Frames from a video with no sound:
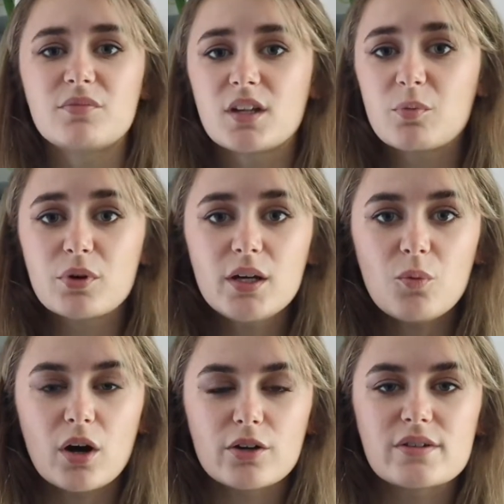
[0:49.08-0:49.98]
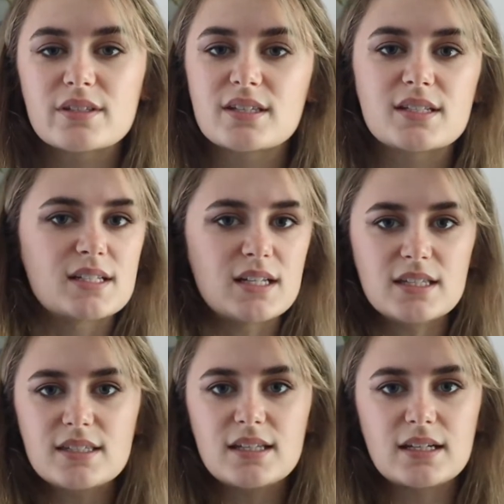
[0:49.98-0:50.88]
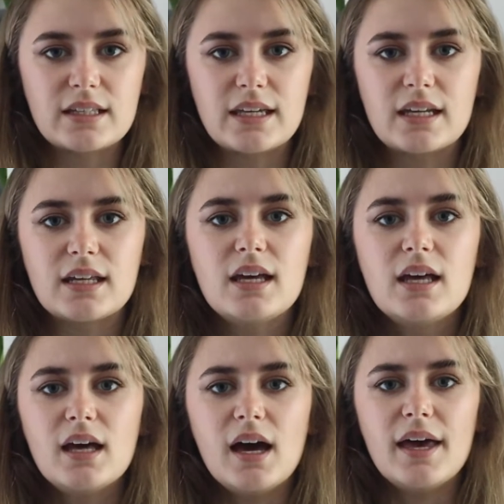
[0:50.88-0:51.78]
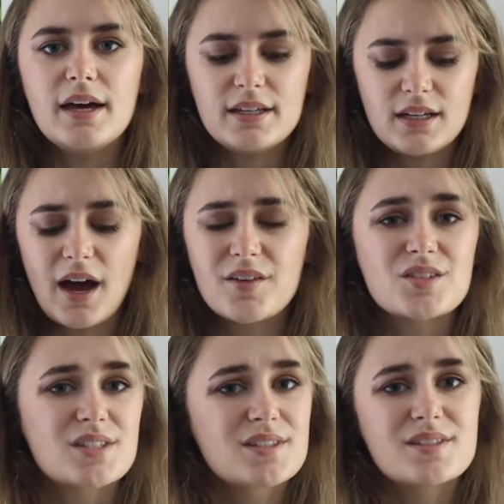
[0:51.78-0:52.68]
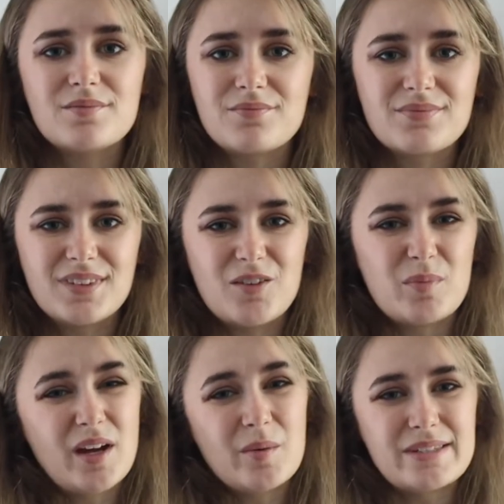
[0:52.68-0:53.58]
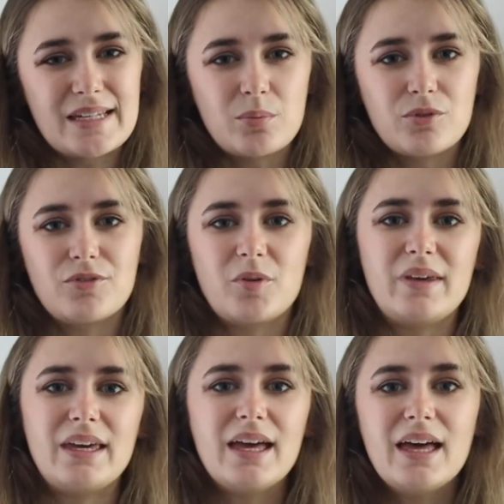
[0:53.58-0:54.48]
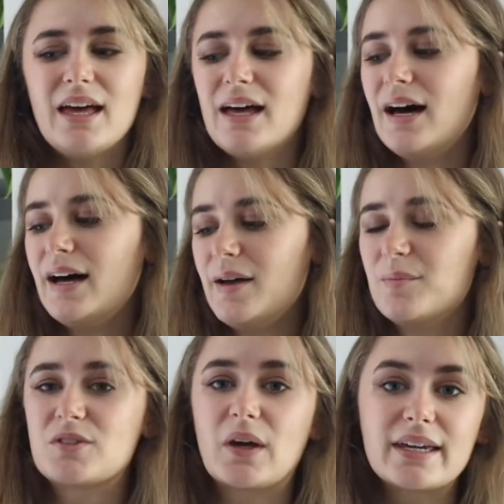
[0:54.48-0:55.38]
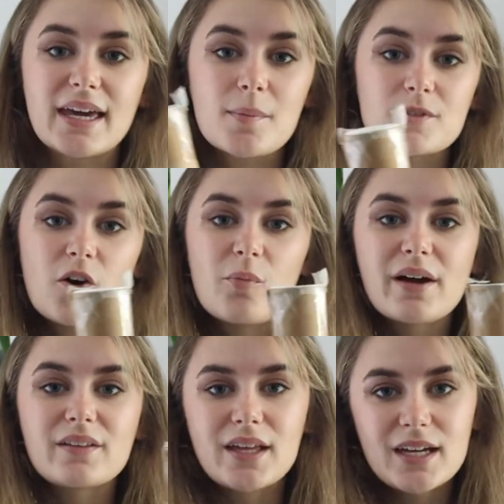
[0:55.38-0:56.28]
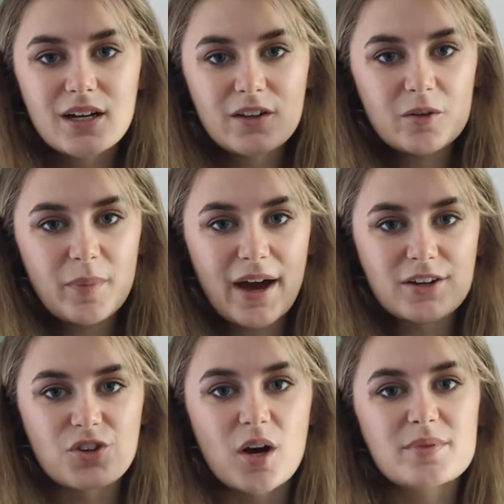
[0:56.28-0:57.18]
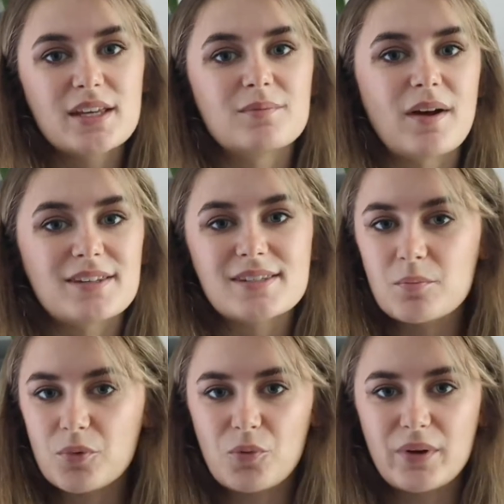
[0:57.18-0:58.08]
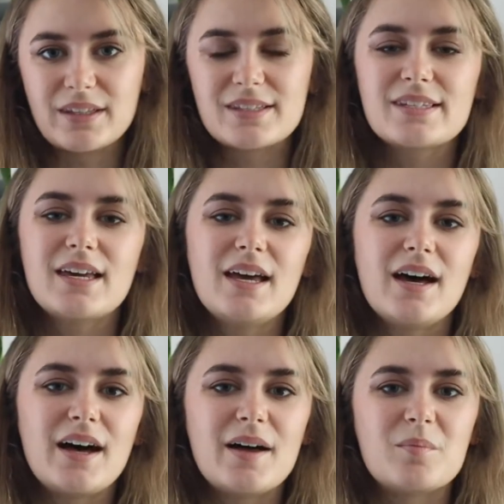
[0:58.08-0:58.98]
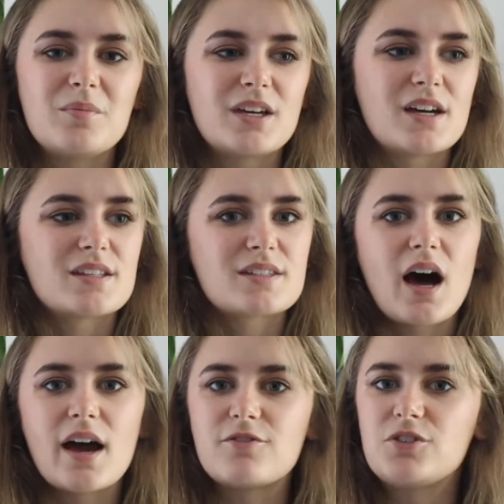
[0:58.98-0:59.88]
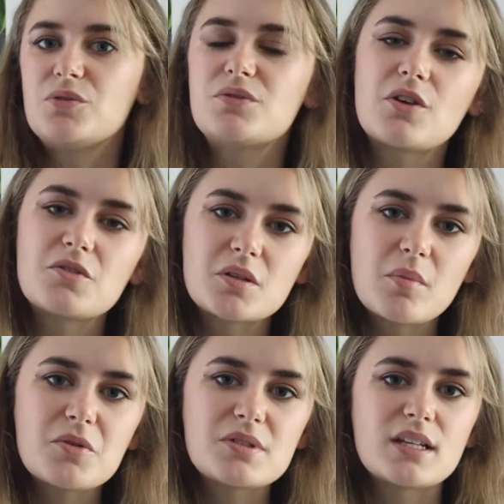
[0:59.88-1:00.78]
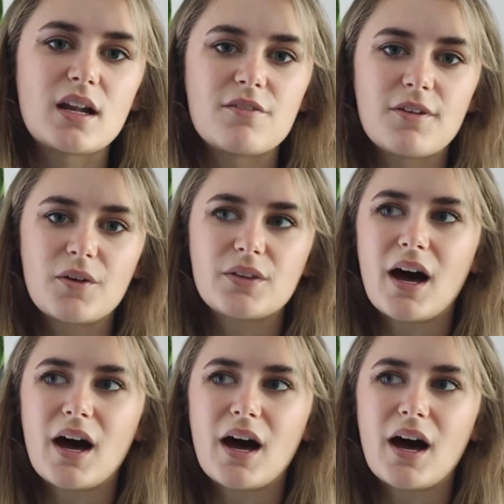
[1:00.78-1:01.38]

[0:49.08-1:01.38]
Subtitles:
They're pretty water resistant, easy to clean, and they've become a staple for me. So I kept all my light colored backdrops and my simple ones. Because I've used those the most, and I found